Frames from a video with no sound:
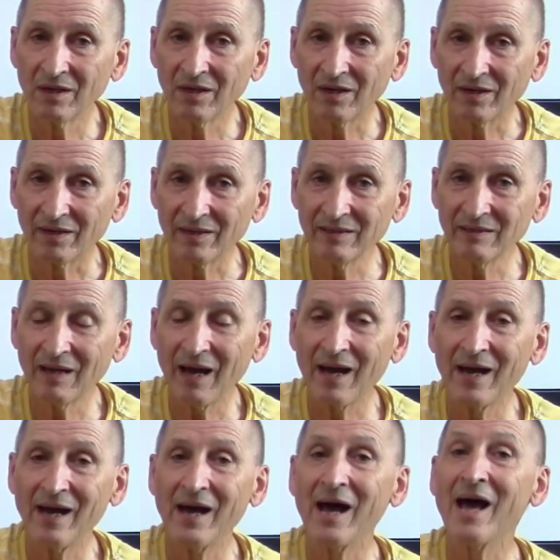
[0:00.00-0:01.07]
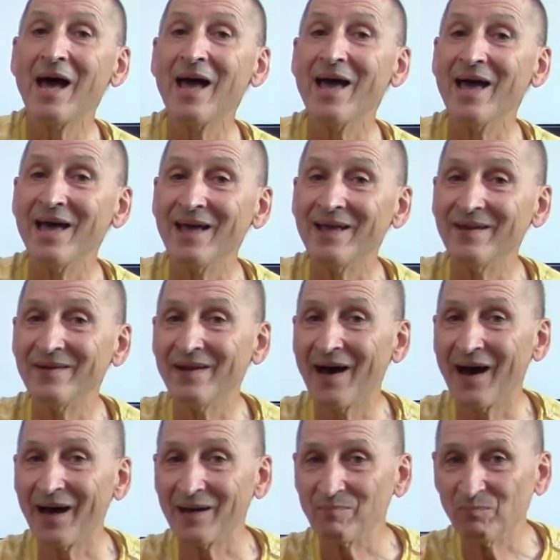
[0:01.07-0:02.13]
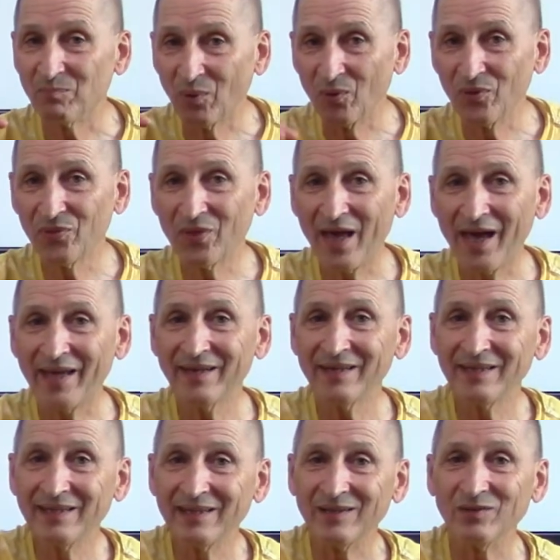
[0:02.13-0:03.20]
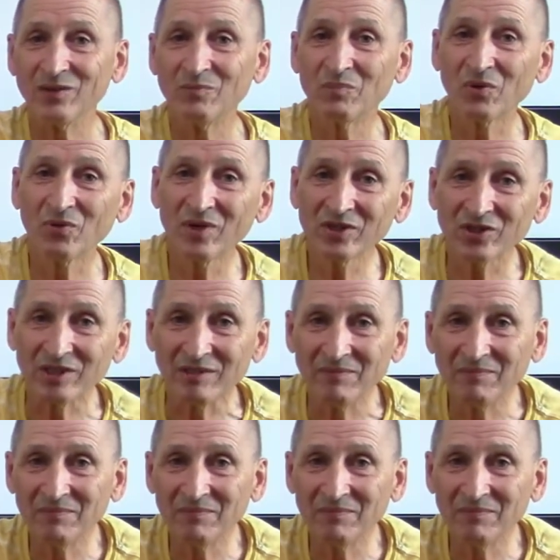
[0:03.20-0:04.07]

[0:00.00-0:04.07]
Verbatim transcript: All right, and I put that in the progression.